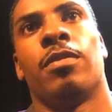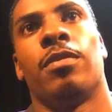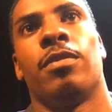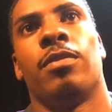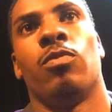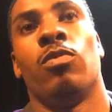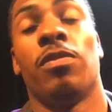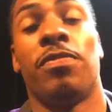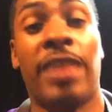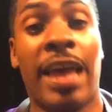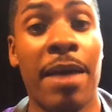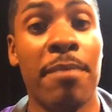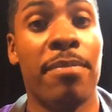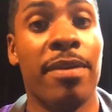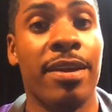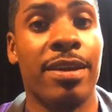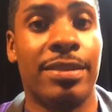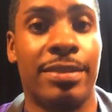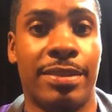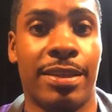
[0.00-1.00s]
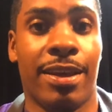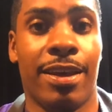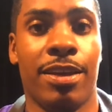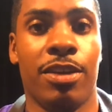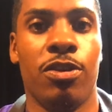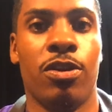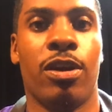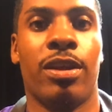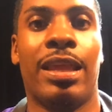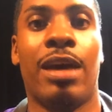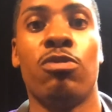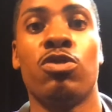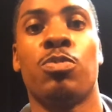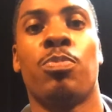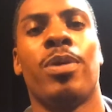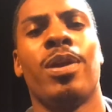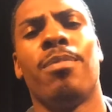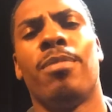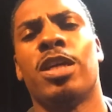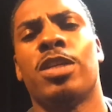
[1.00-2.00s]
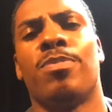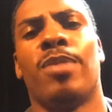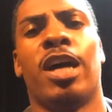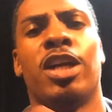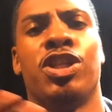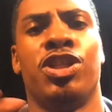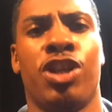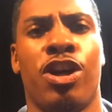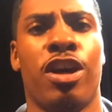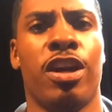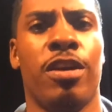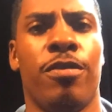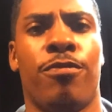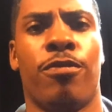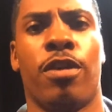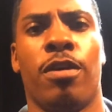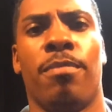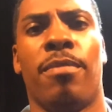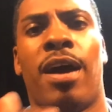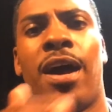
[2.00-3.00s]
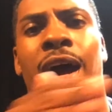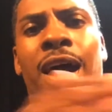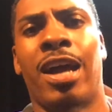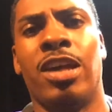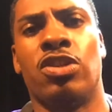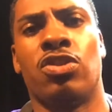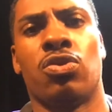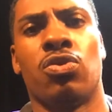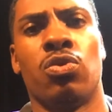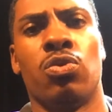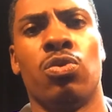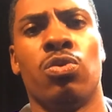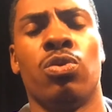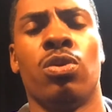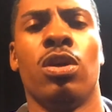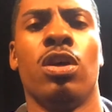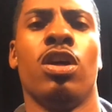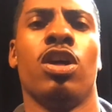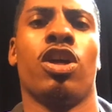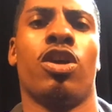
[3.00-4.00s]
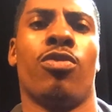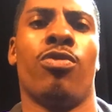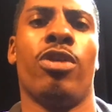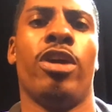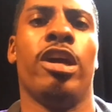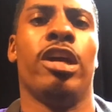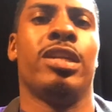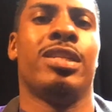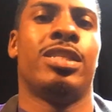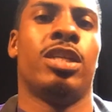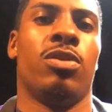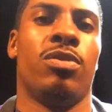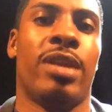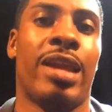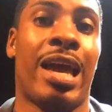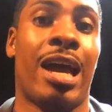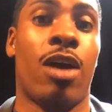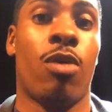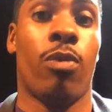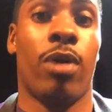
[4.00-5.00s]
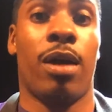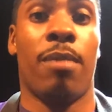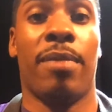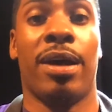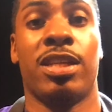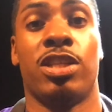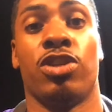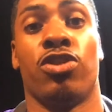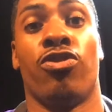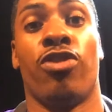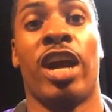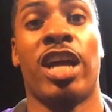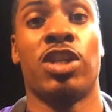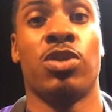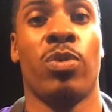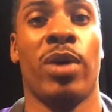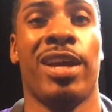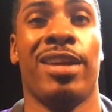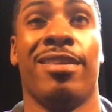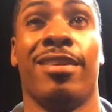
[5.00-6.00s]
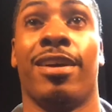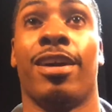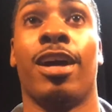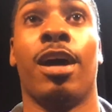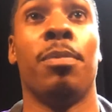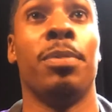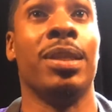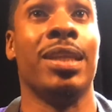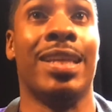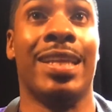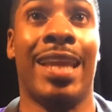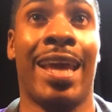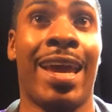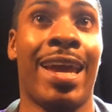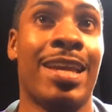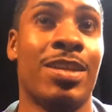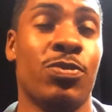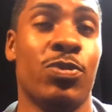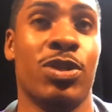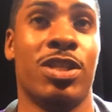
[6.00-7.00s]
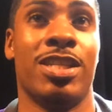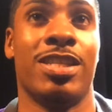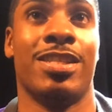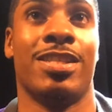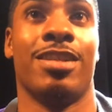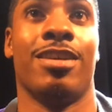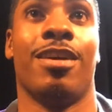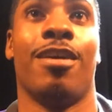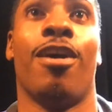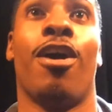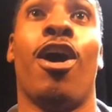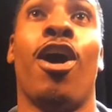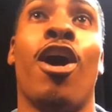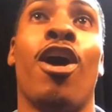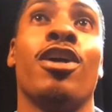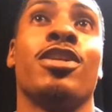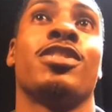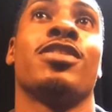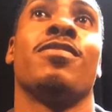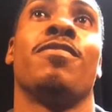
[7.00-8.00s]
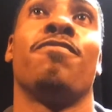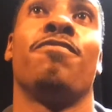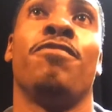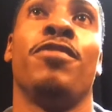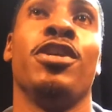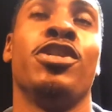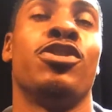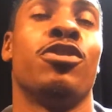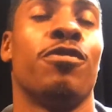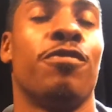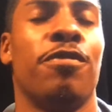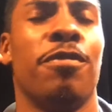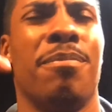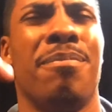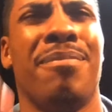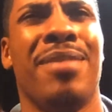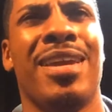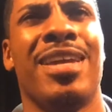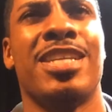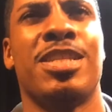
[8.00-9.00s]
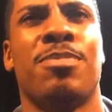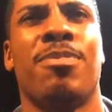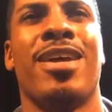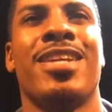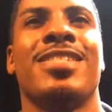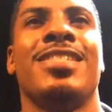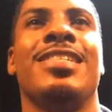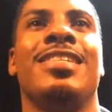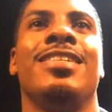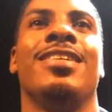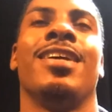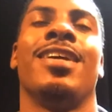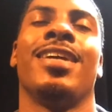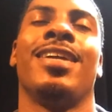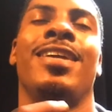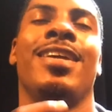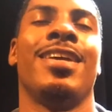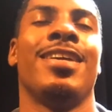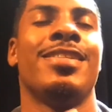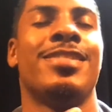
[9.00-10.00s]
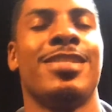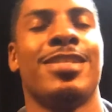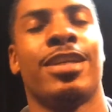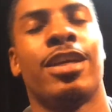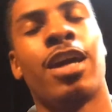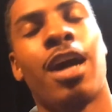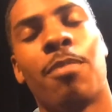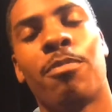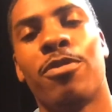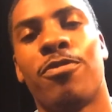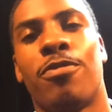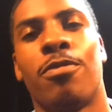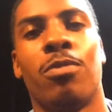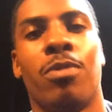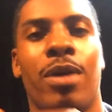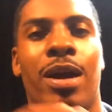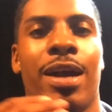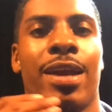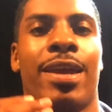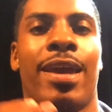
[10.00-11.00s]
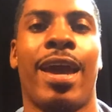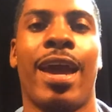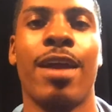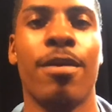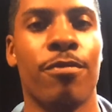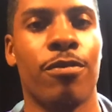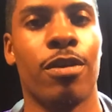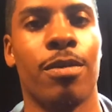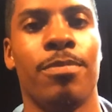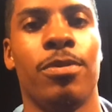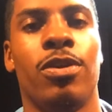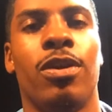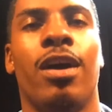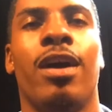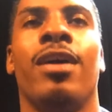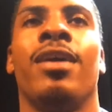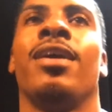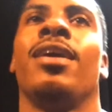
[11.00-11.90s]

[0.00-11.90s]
with that being said, that was pretty much my journey from my high school career until now, where I'm about to graduate in a couple of days, which is an awesome feature for me, especially, again, just coming from where I came from. I